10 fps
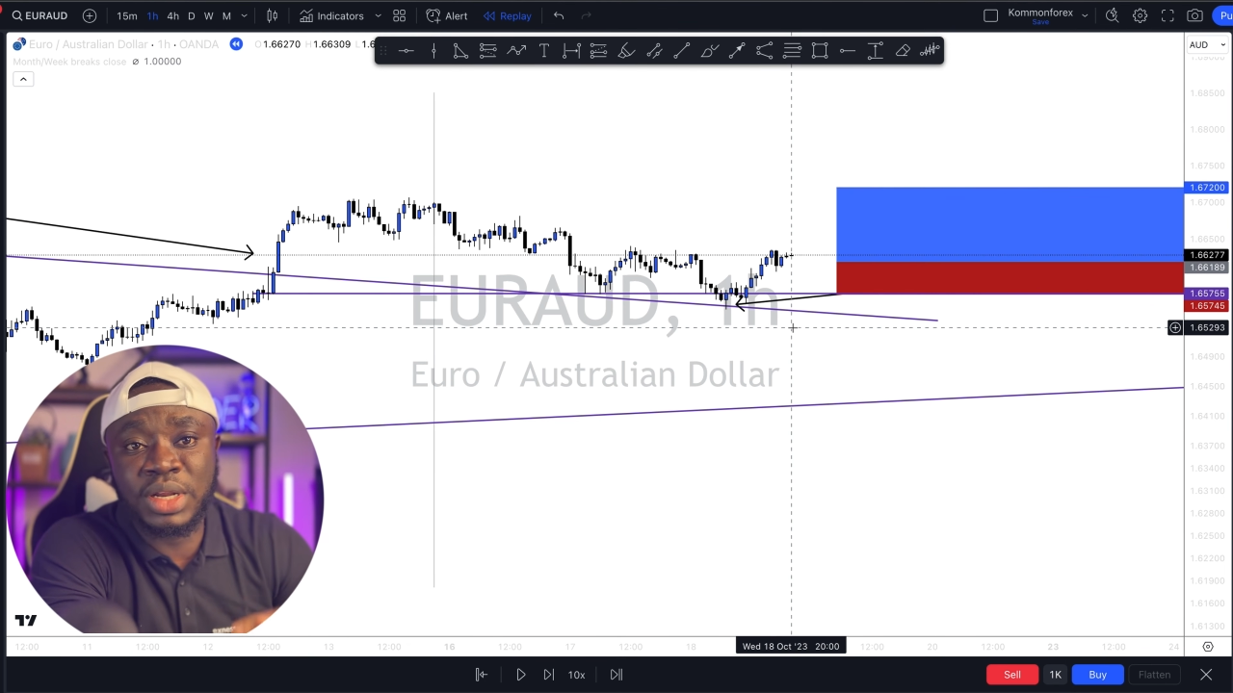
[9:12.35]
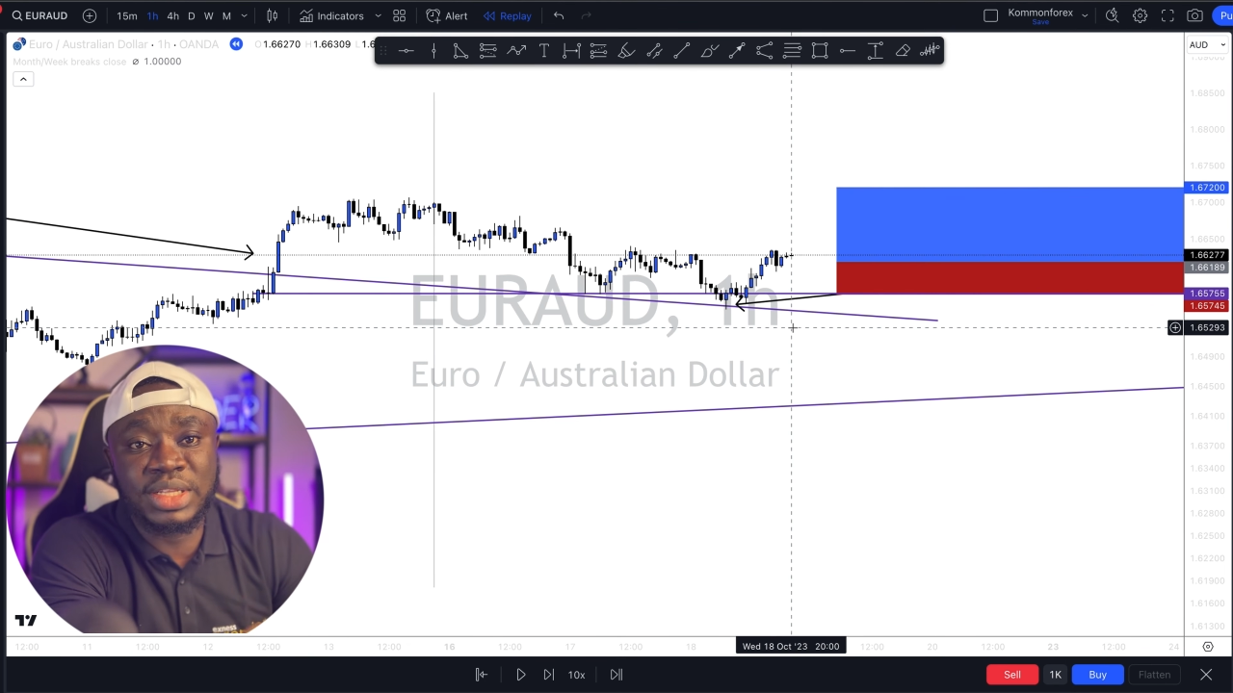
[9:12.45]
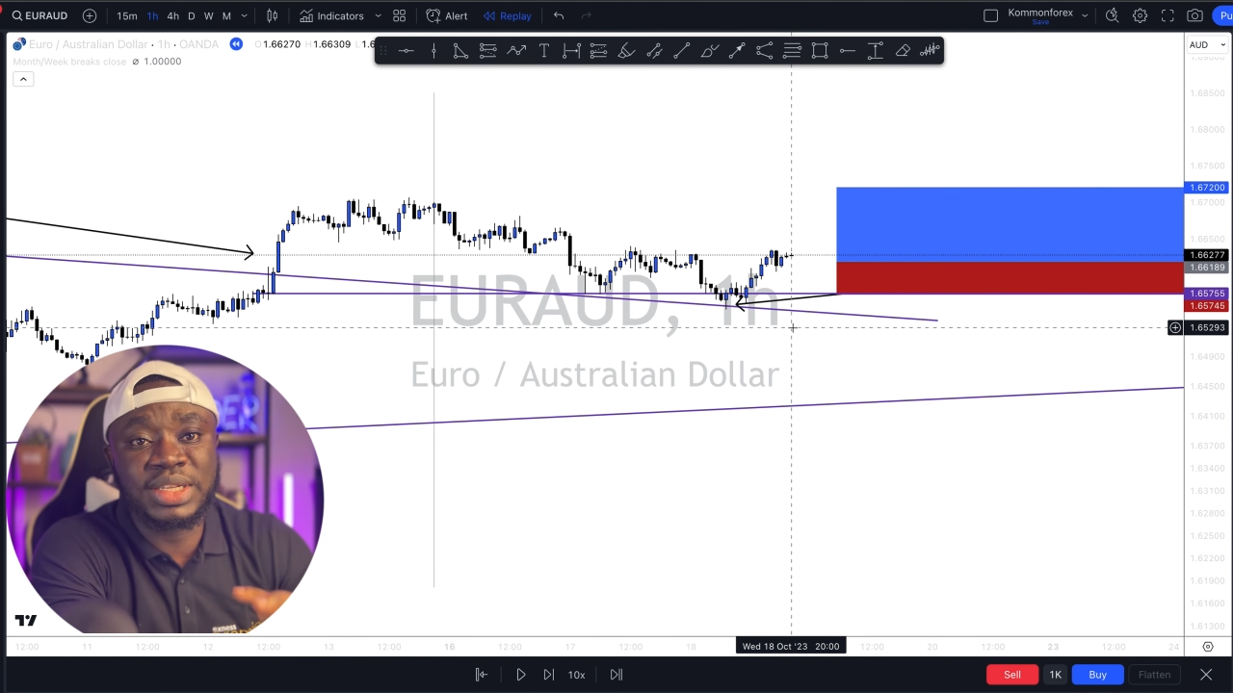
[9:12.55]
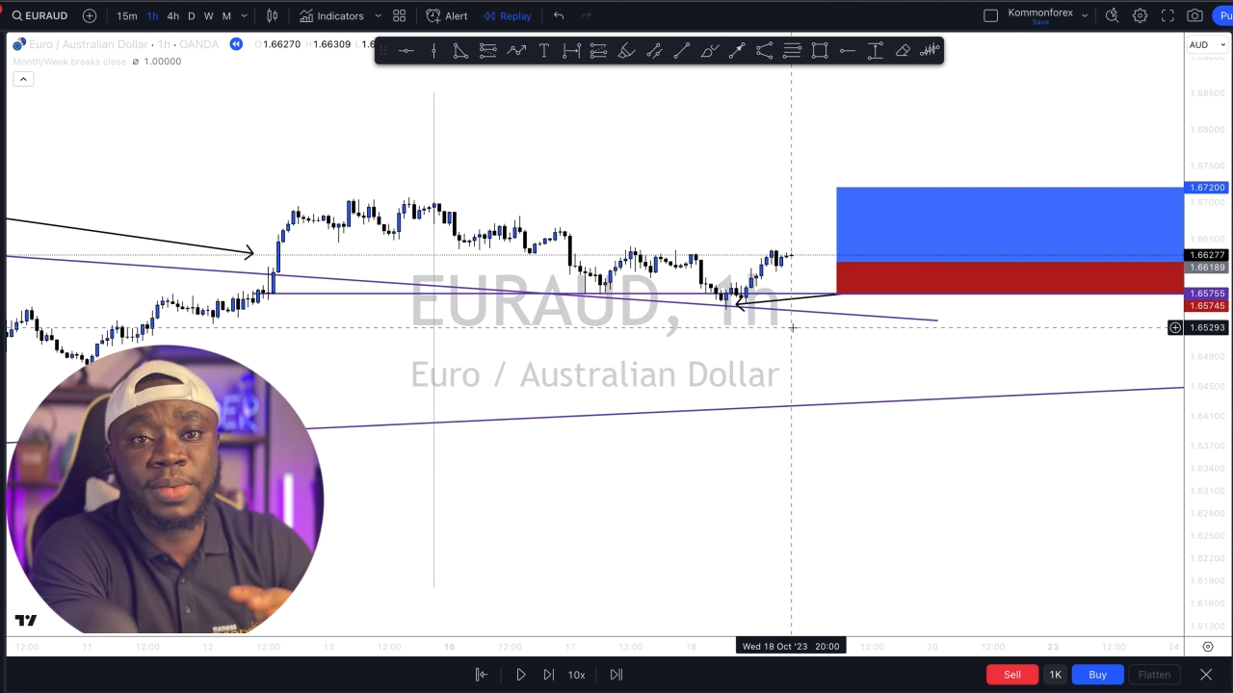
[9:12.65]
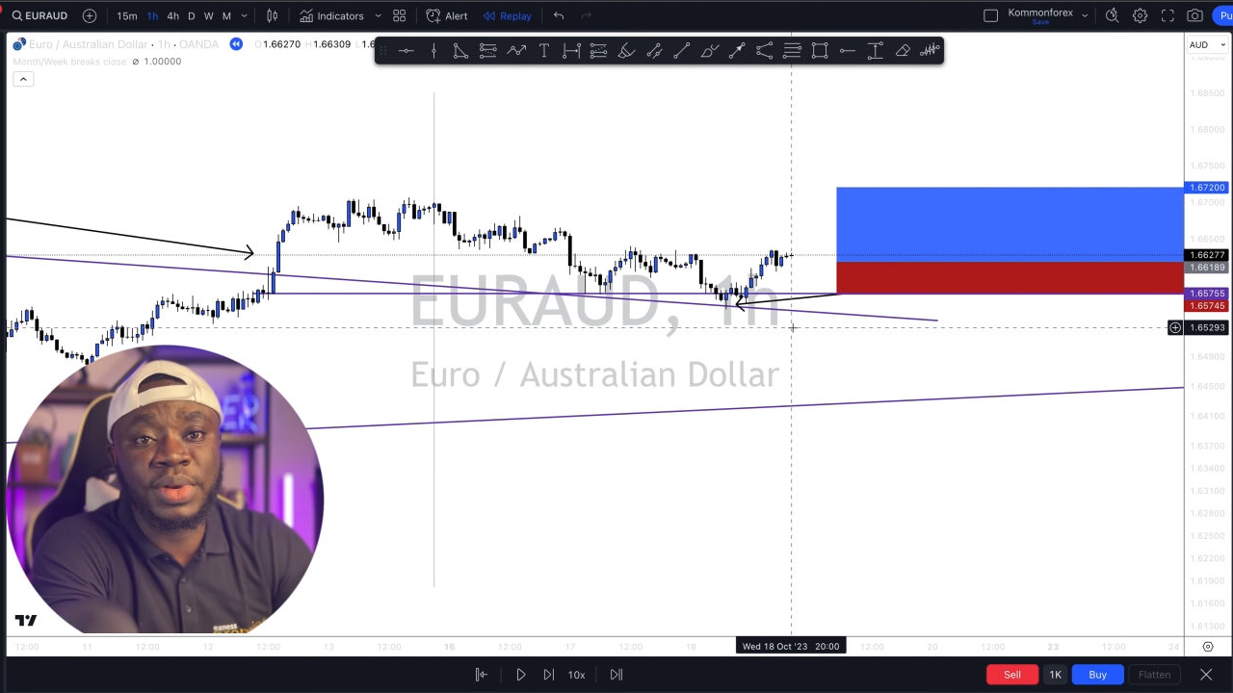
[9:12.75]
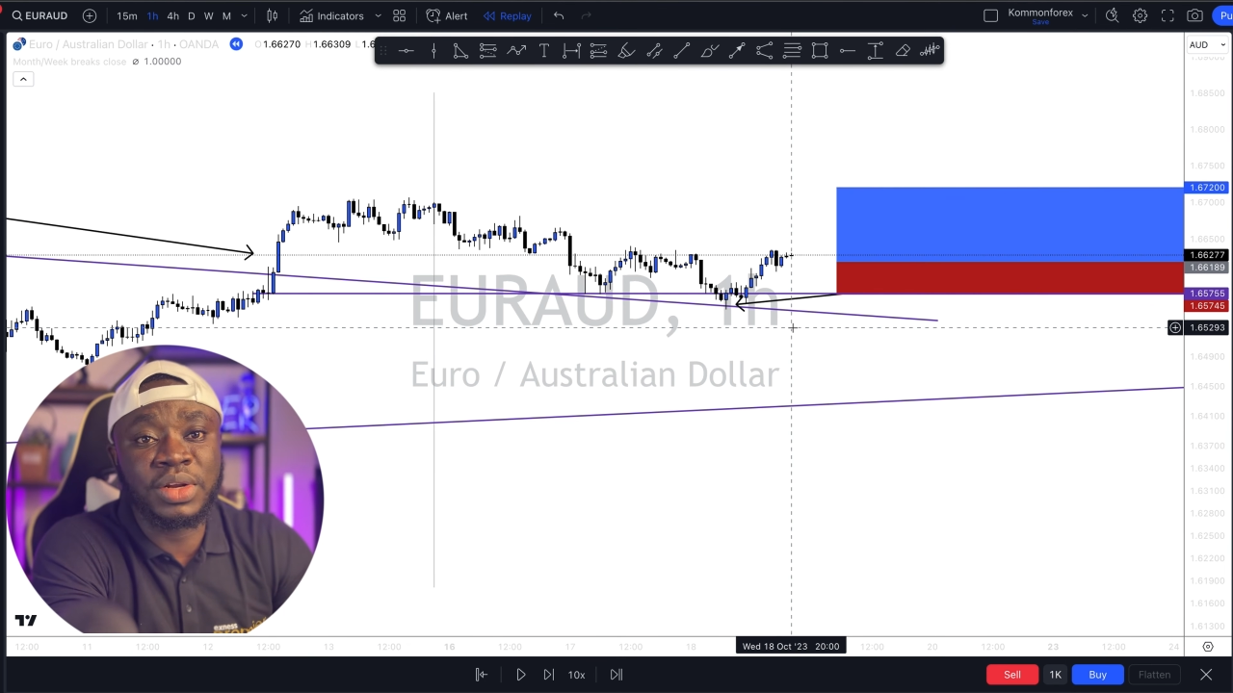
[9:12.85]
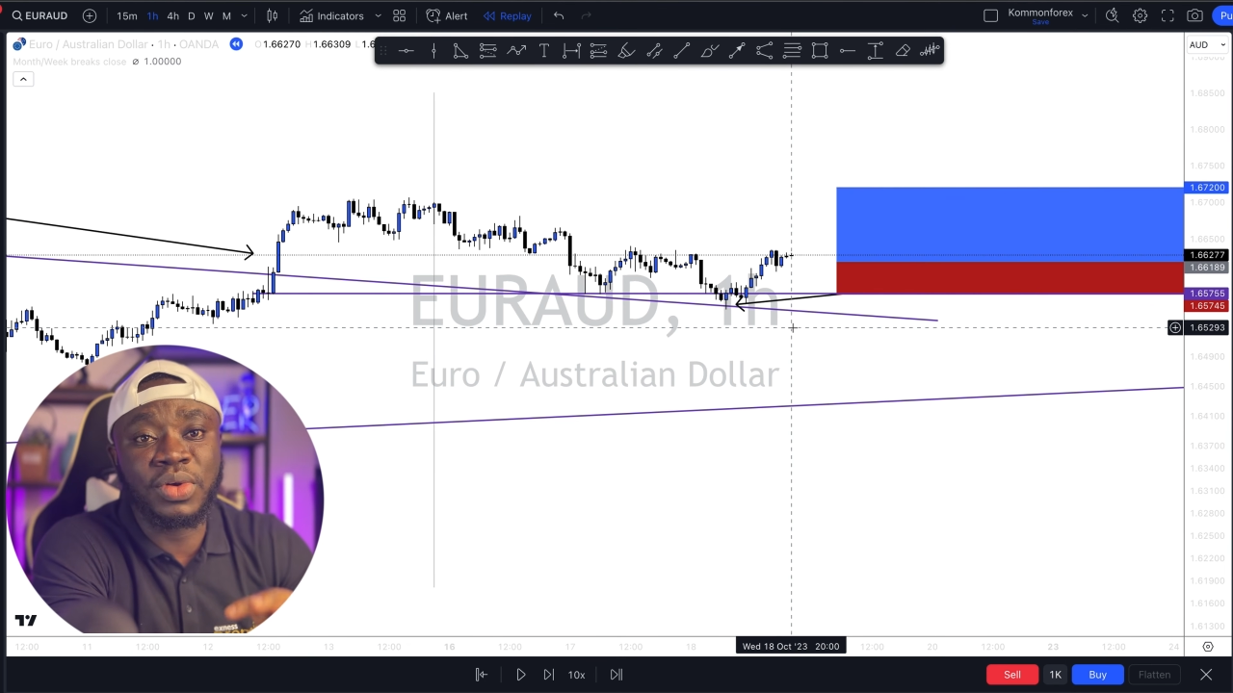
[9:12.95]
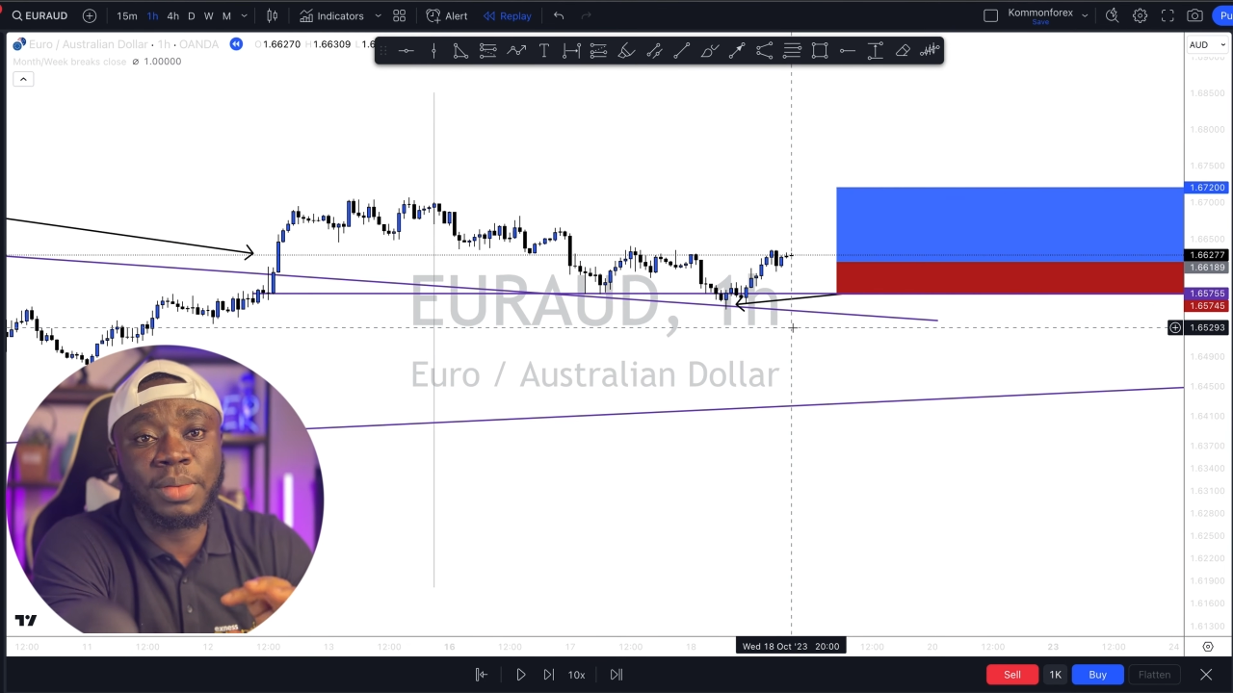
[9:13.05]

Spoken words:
is happening on